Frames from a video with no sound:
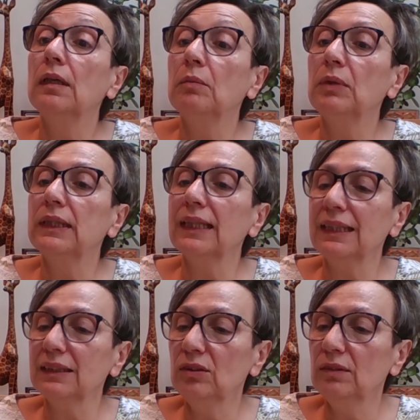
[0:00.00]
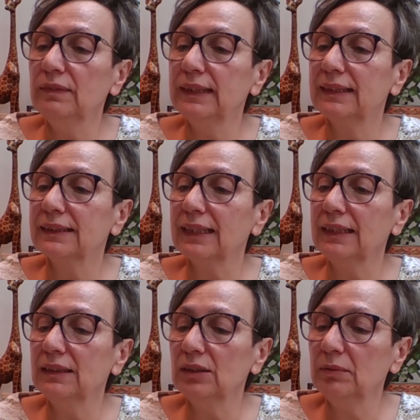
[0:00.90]
But it has a lovely
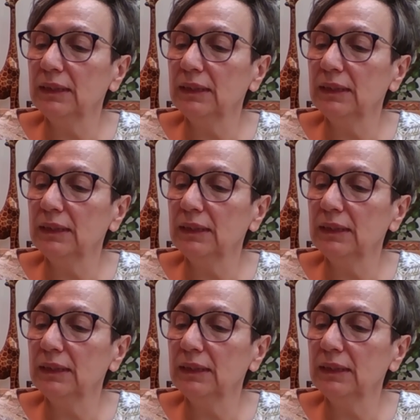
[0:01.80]
scent to it.